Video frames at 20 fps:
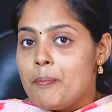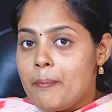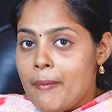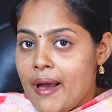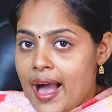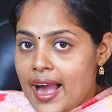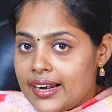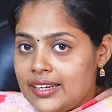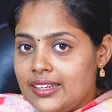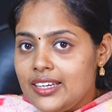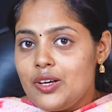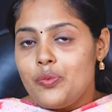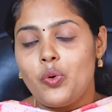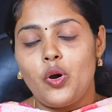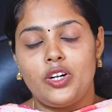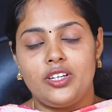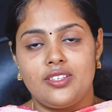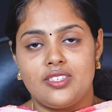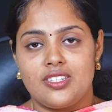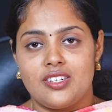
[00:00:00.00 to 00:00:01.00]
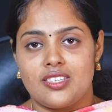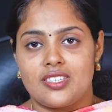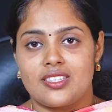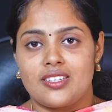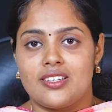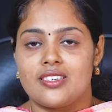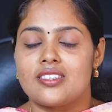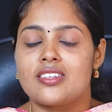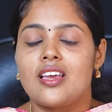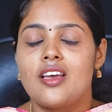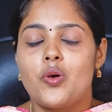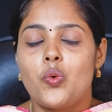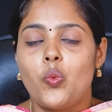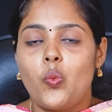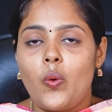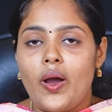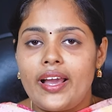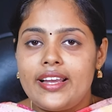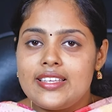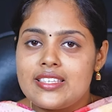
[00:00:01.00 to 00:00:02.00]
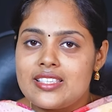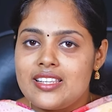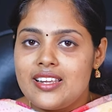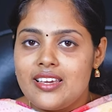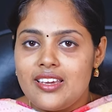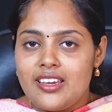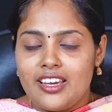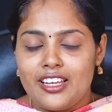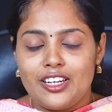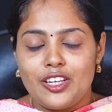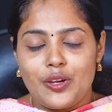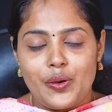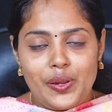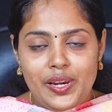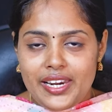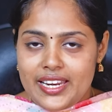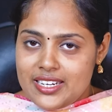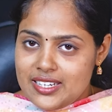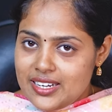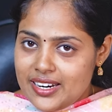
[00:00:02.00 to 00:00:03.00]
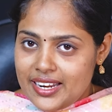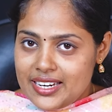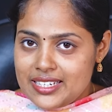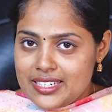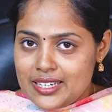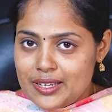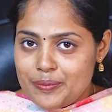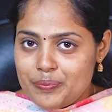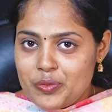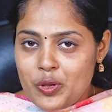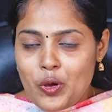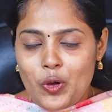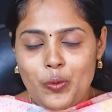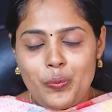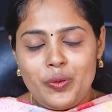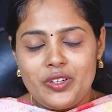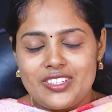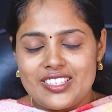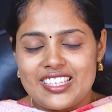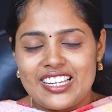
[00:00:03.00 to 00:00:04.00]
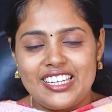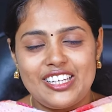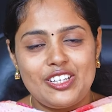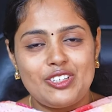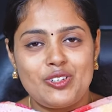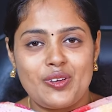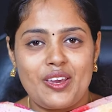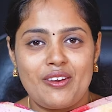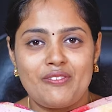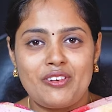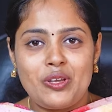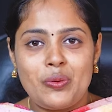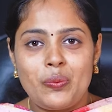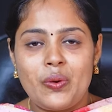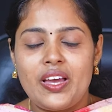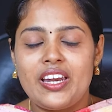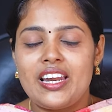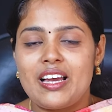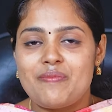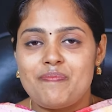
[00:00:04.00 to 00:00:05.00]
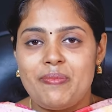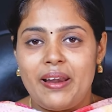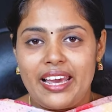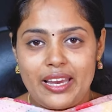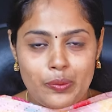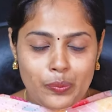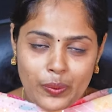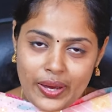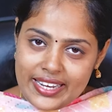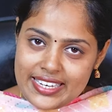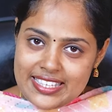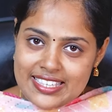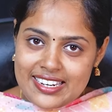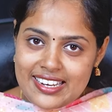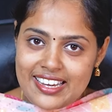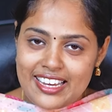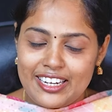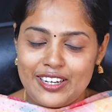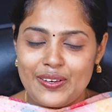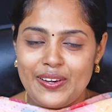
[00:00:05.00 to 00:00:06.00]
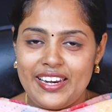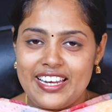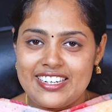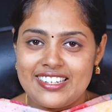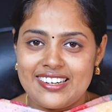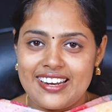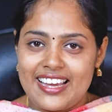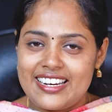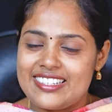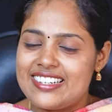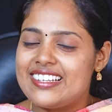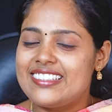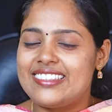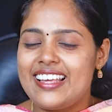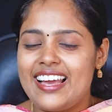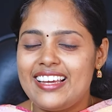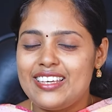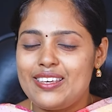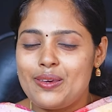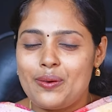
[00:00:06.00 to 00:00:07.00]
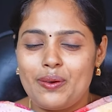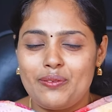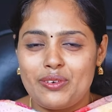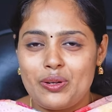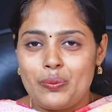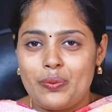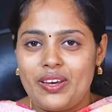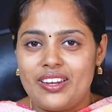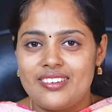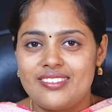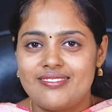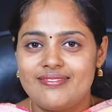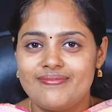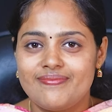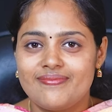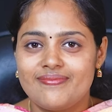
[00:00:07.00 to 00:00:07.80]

matter what is discussed wisely in your letter writing. Hope it is clear to everyone. Apply wisely in your letter writing. Thank you everyone.